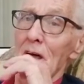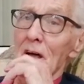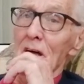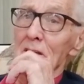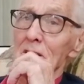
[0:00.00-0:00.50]

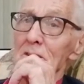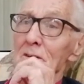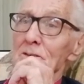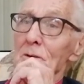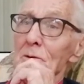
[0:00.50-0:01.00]
And I
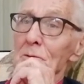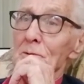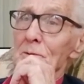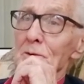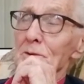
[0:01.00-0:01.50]
said, well,
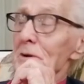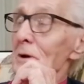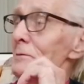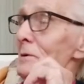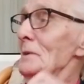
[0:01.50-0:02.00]
would you come
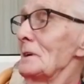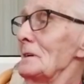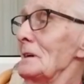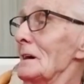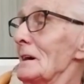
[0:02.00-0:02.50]
with me?
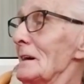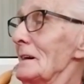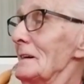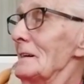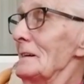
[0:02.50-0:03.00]

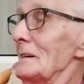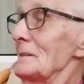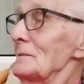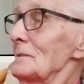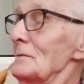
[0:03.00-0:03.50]

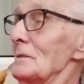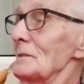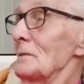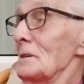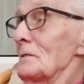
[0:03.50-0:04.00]

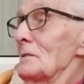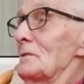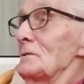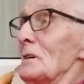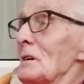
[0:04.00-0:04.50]
Because
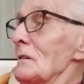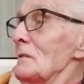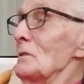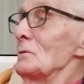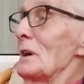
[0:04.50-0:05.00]
I had
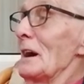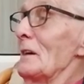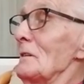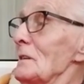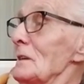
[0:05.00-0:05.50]
no car,
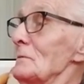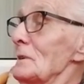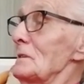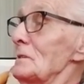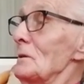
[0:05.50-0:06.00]
and then we had
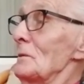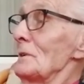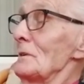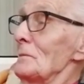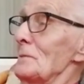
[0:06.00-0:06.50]
to go up
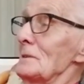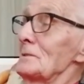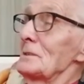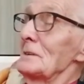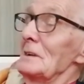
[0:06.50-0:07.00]
on the
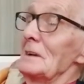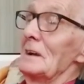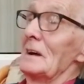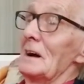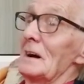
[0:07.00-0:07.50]
bus.
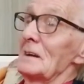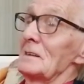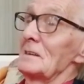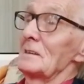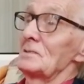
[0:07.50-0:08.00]
And
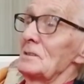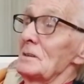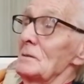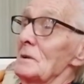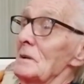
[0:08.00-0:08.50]
she said,
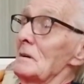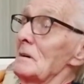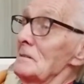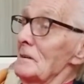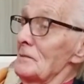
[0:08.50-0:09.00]
well, I'll
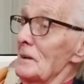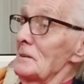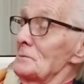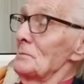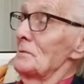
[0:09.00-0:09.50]
have to ask
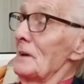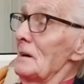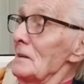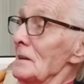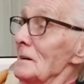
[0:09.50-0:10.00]
my
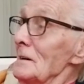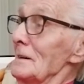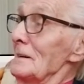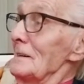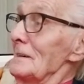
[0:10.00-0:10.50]
father,
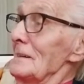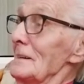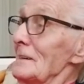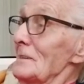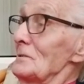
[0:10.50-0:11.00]

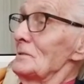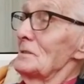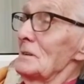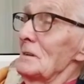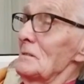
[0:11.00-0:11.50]
because
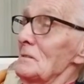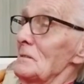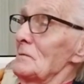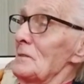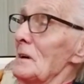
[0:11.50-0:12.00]
her
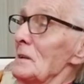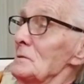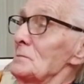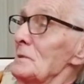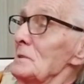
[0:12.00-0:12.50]
father was
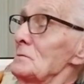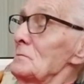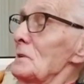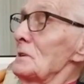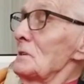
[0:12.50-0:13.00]
pretty
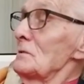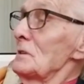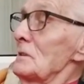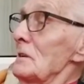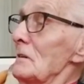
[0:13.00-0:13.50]
strict, because there's
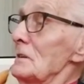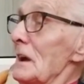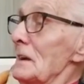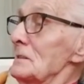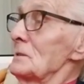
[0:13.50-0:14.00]
a lot of
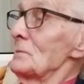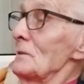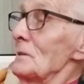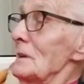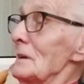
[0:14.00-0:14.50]
Yanks about
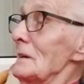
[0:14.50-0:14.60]
there.